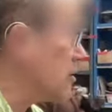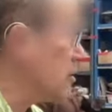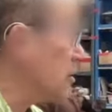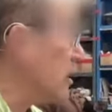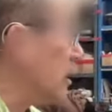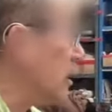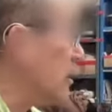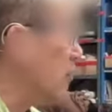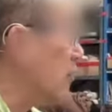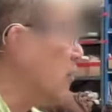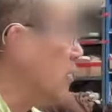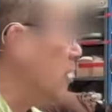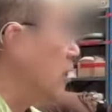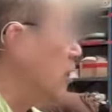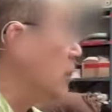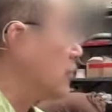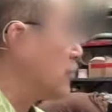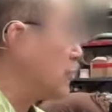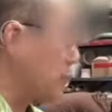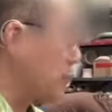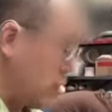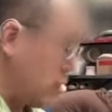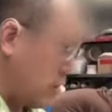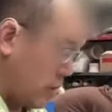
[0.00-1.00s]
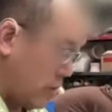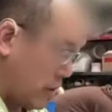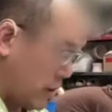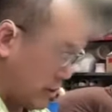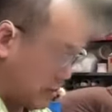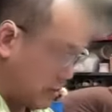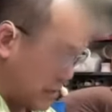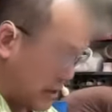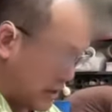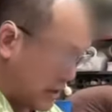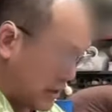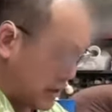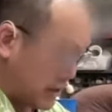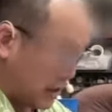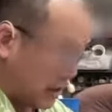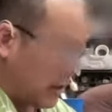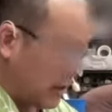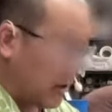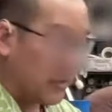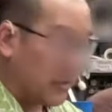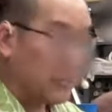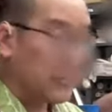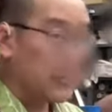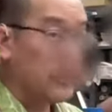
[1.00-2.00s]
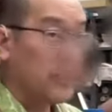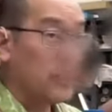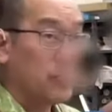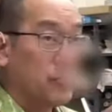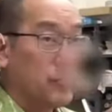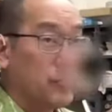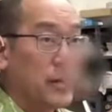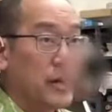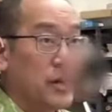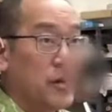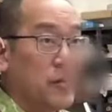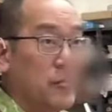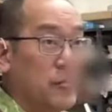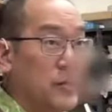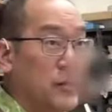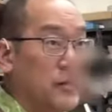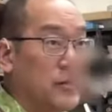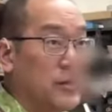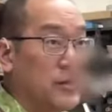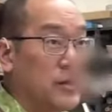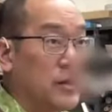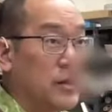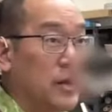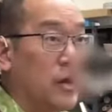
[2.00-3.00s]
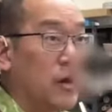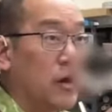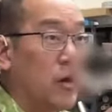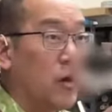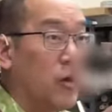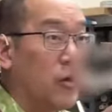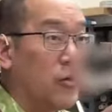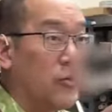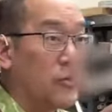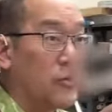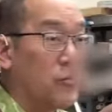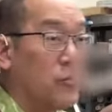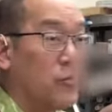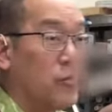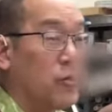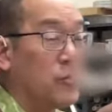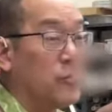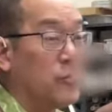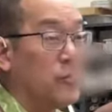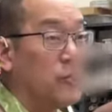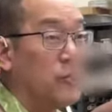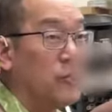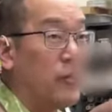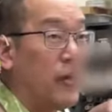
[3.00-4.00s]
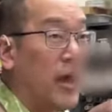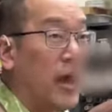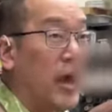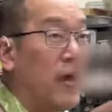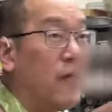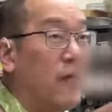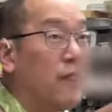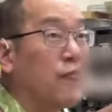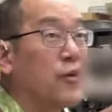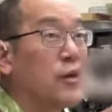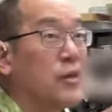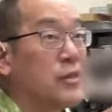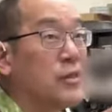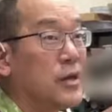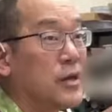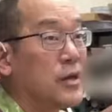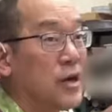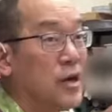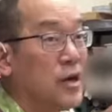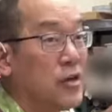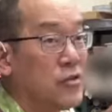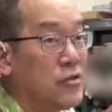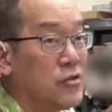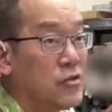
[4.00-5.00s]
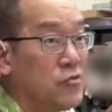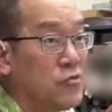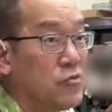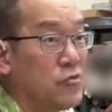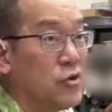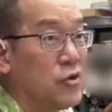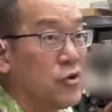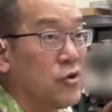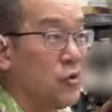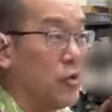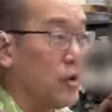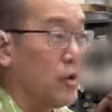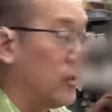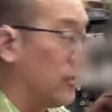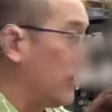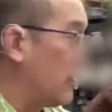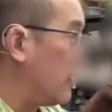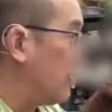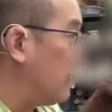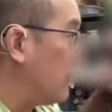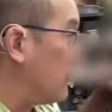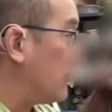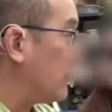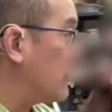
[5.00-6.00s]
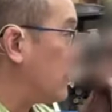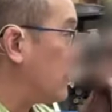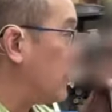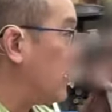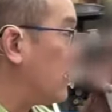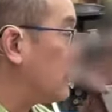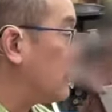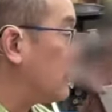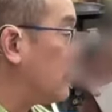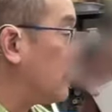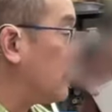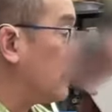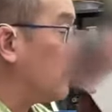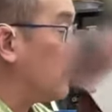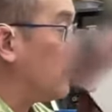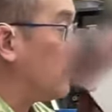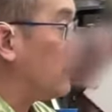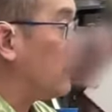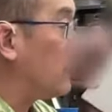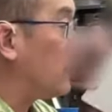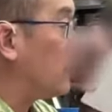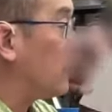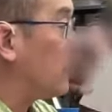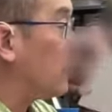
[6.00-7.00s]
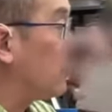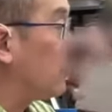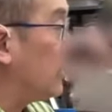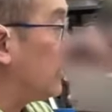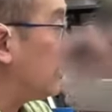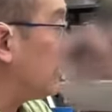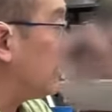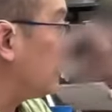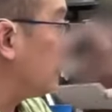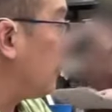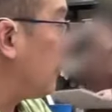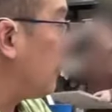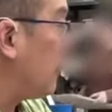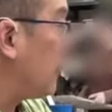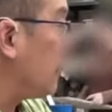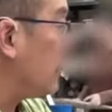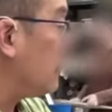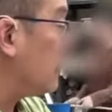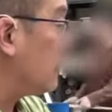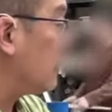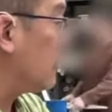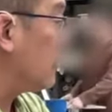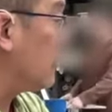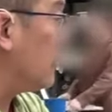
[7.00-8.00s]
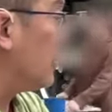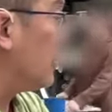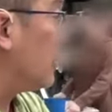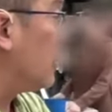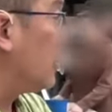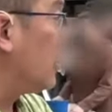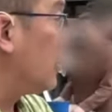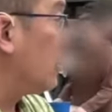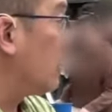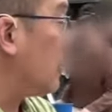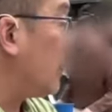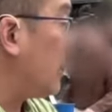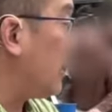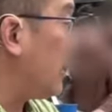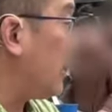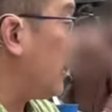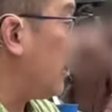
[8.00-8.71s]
Now, Throwing big also, bigger piece of clay also will improve everything else you do. It'll emphasize some of your weak points right?